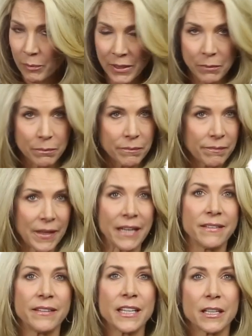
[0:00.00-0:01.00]
I mean,
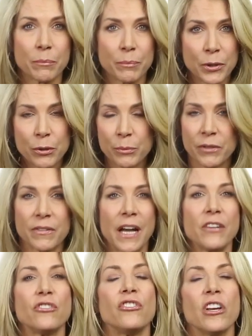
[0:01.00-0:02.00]
that's it. Boom, you've
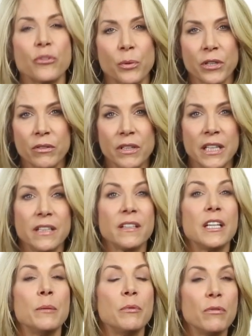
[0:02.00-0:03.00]
got just what you need to
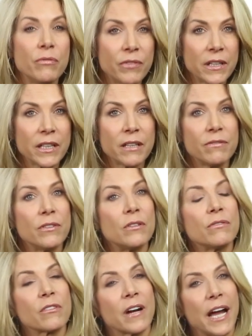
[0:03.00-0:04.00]
keep you feeling full
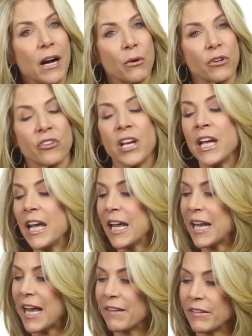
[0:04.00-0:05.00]
for hours
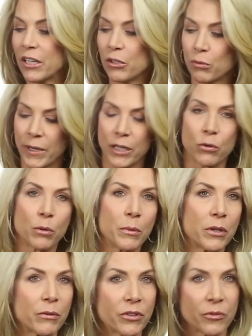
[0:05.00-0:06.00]
and having a great
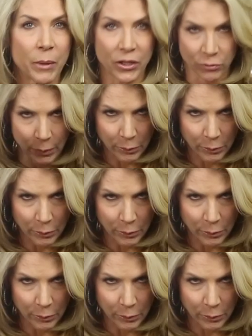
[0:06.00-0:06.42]
hormonal response.